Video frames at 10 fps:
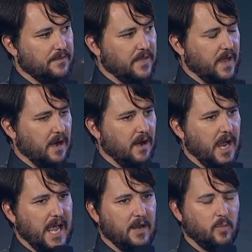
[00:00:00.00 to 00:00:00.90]
there,
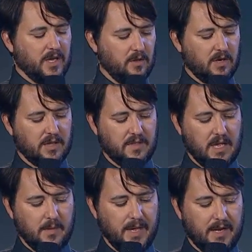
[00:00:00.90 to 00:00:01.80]
and we look at
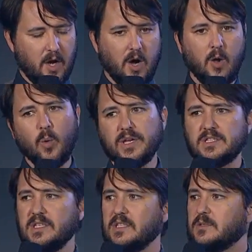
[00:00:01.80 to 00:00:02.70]
them, and all we
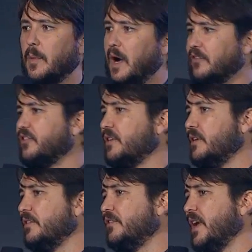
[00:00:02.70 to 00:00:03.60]
see is
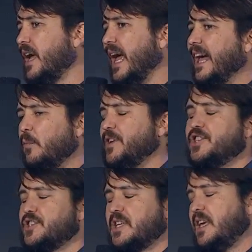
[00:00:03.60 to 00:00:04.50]
monsters, and we
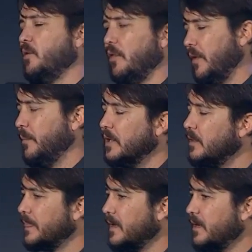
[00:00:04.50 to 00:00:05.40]
just kill them,
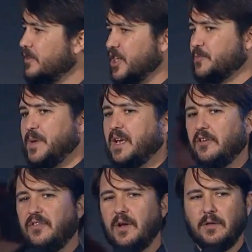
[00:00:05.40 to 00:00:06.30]
just because
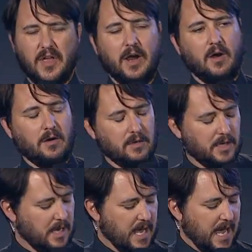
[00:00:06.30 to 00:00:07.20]
they're there.
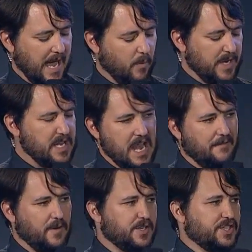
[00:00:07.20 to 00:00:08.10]
And we
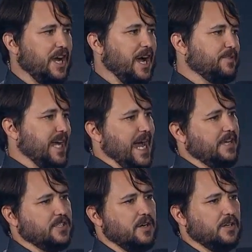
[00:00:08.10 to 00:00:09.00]
never stop to
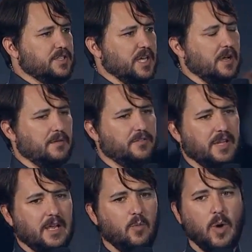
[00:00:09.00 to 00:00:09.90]
ask ourselves,
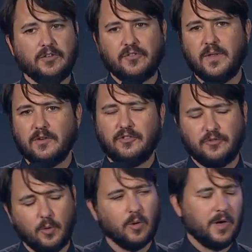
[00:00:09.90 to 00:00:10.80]
like, what's their
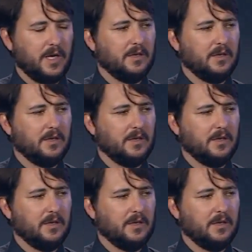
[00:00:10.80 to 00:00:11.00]
story?